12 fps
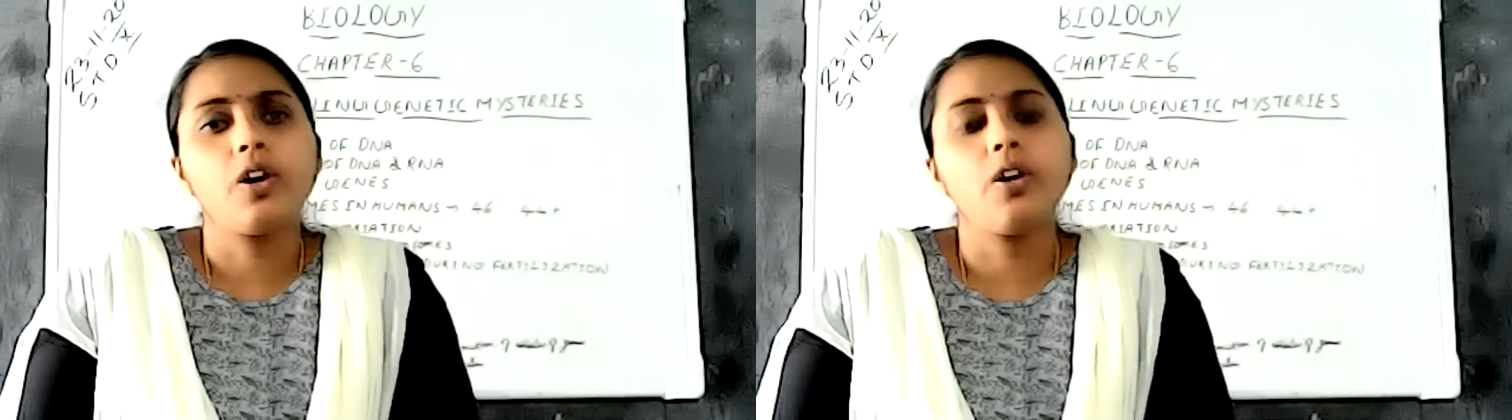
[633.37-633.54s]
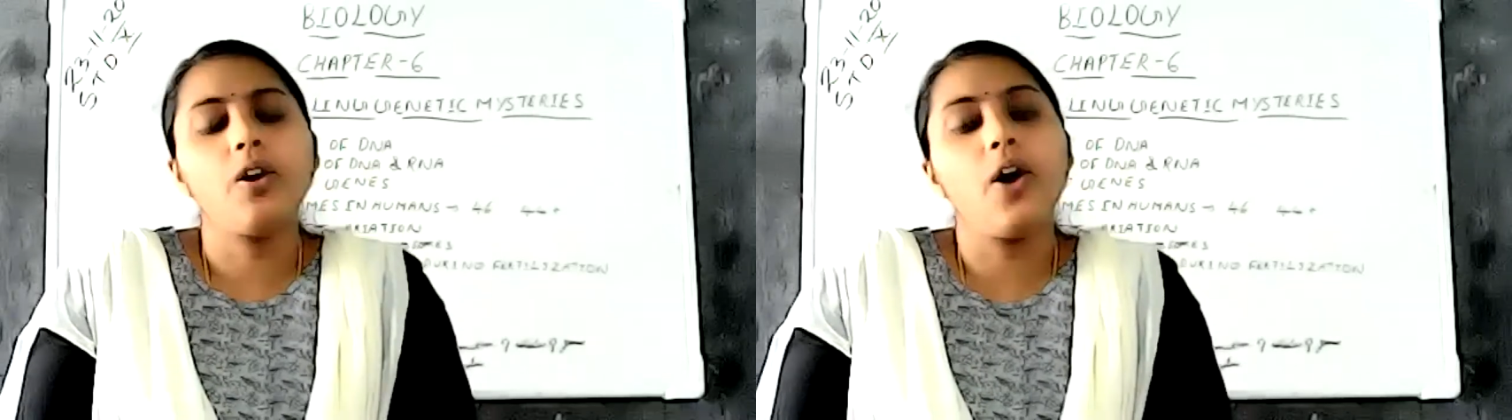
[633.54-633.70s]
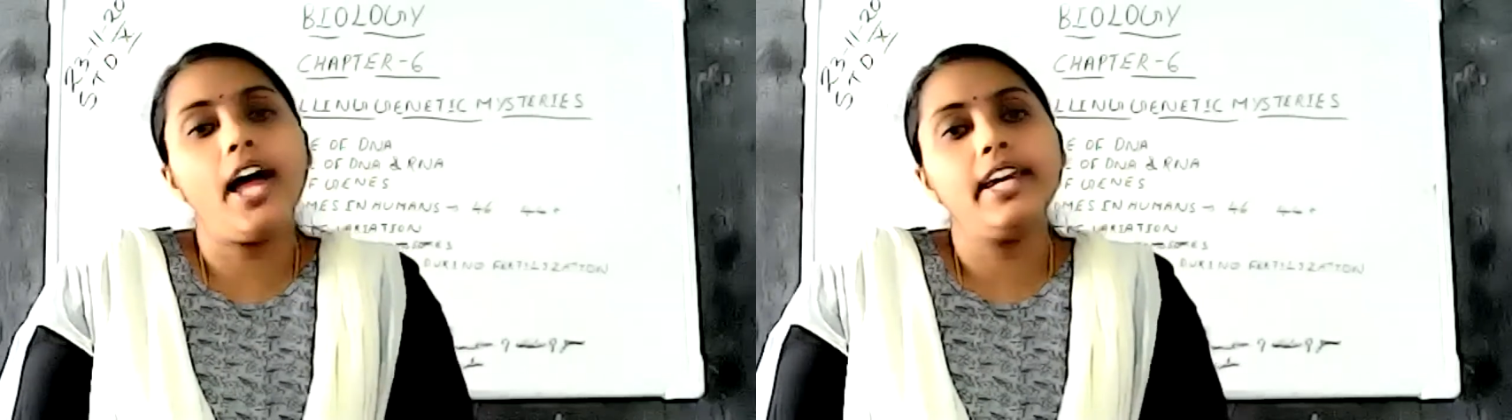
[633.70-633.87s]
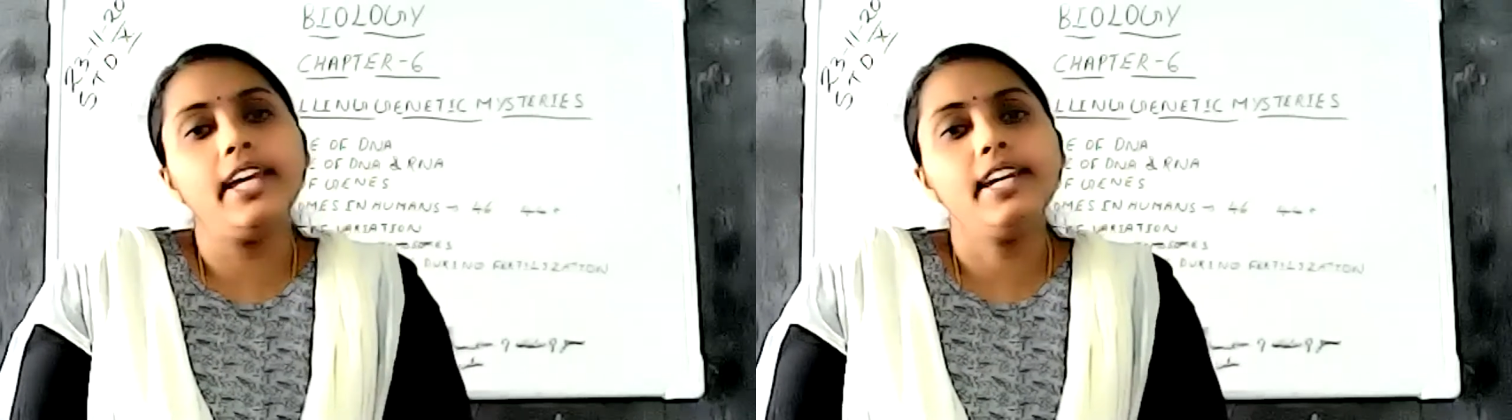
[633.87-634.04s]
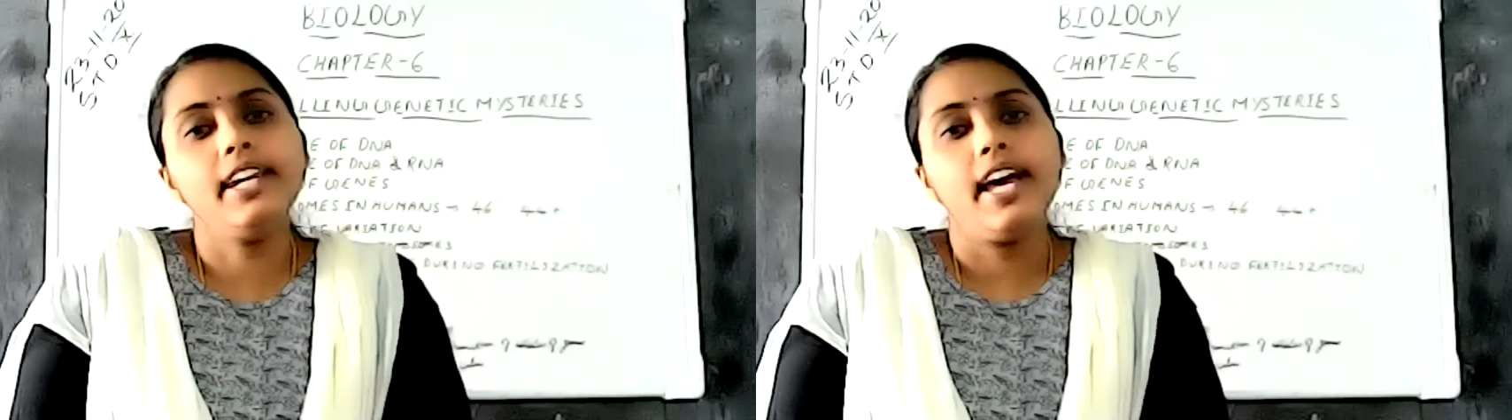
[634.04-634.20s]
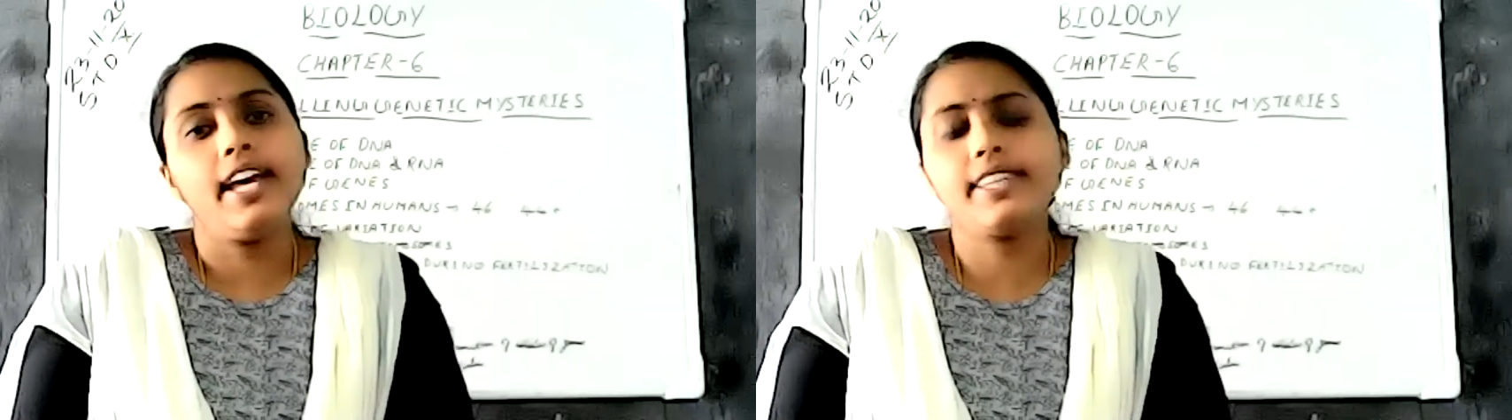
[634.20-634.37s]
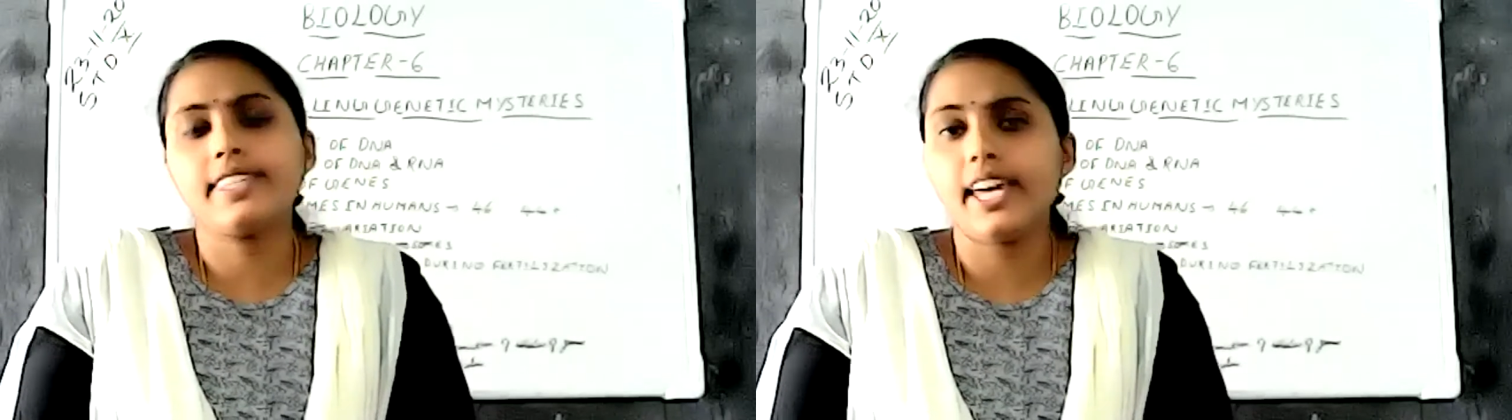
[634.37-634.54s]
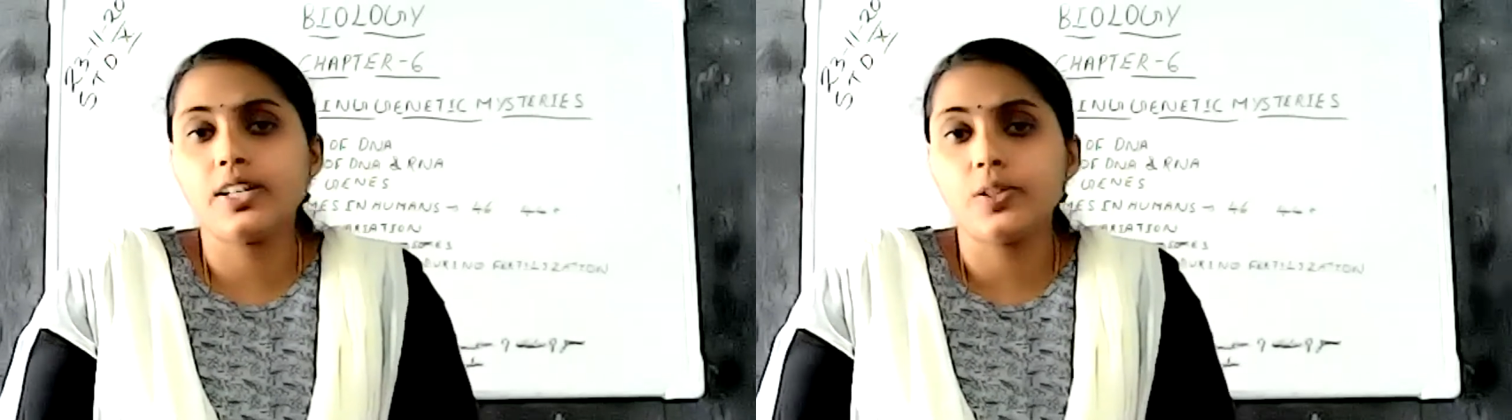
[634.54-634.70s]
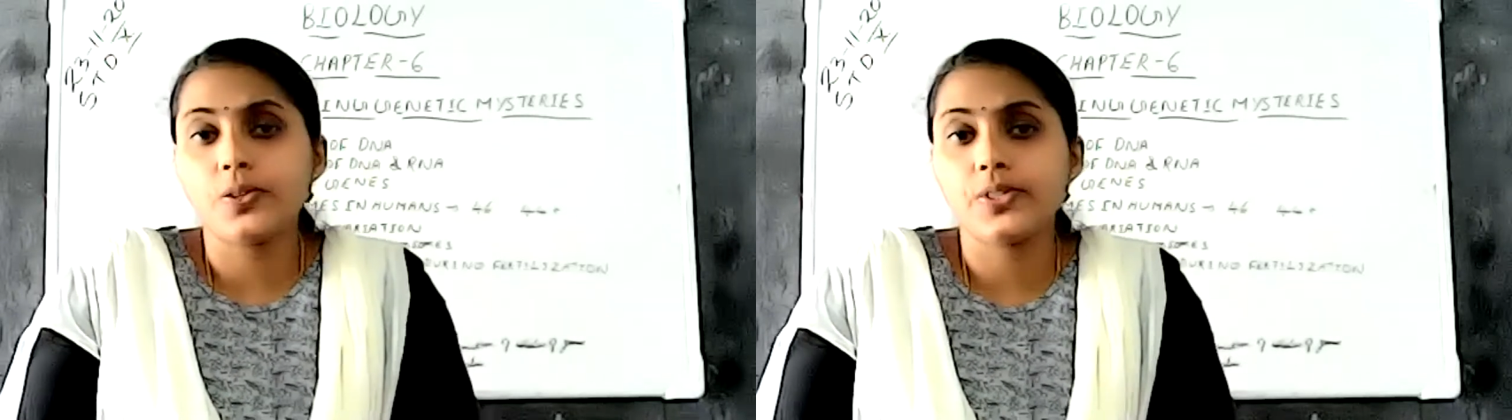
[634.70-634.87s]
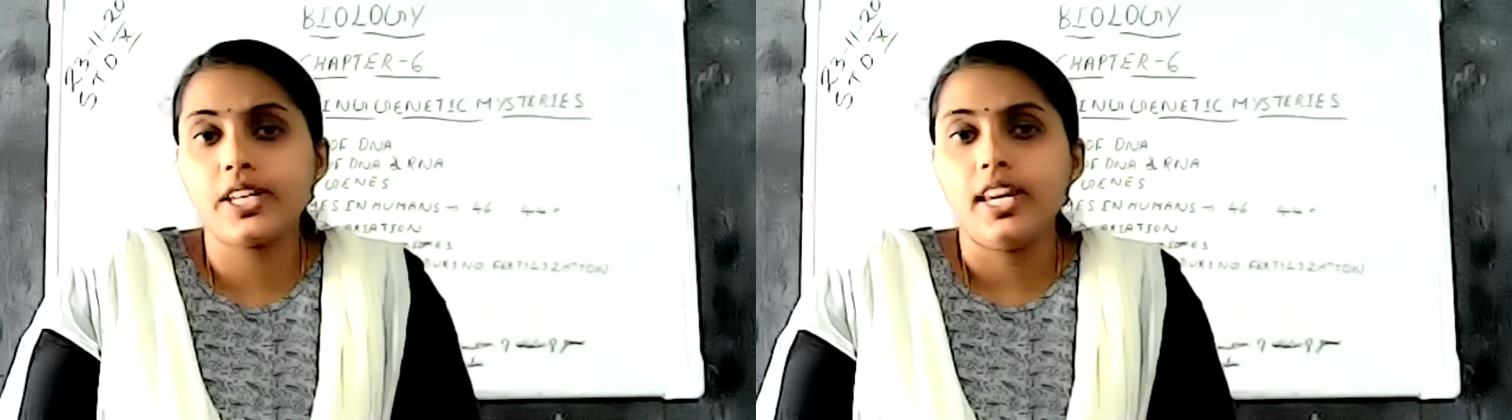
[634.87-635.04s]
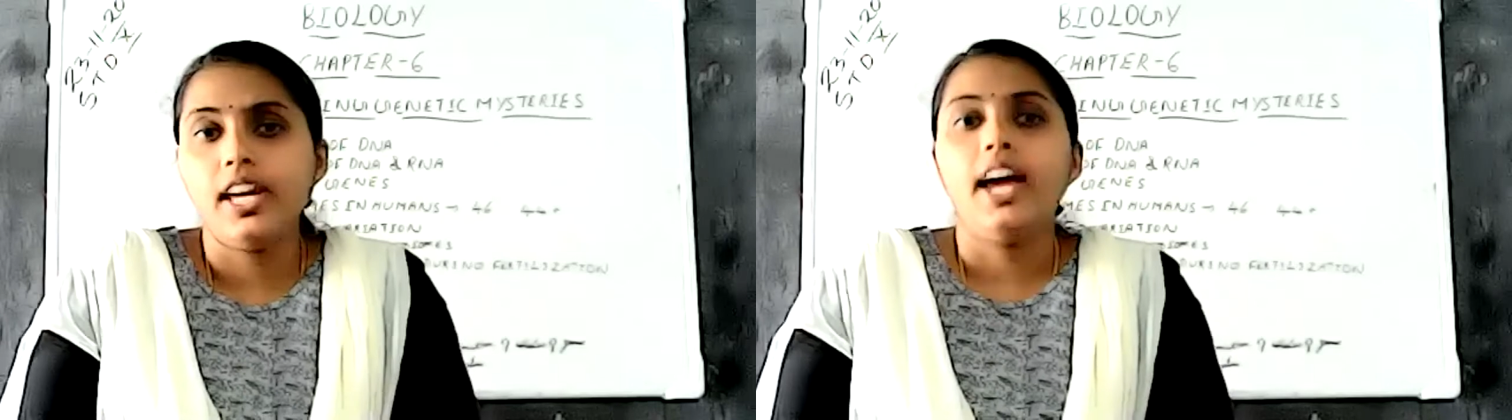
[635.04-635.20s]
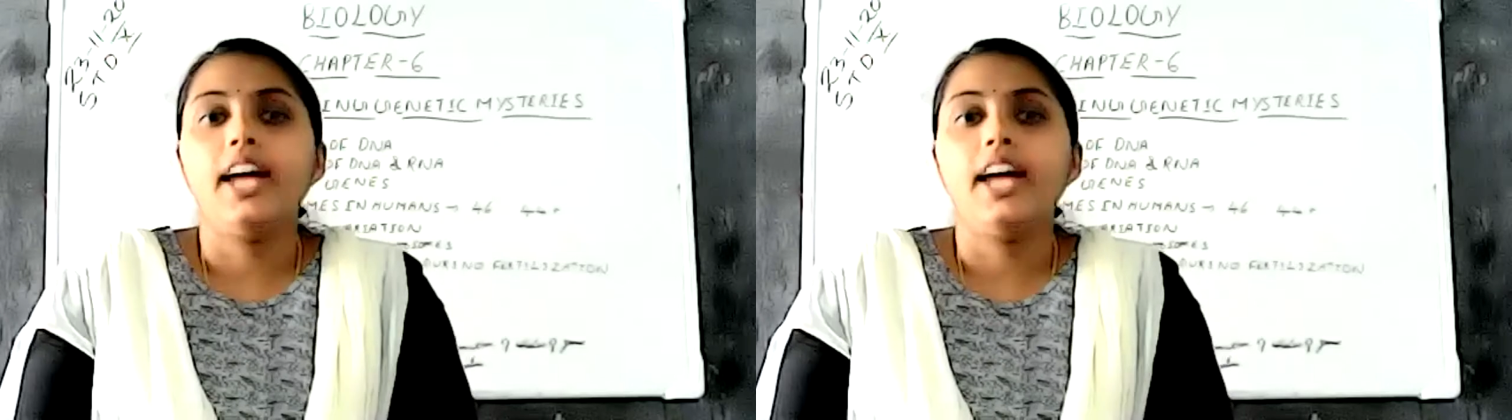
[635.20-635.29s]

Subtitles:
guanine, and cytosine.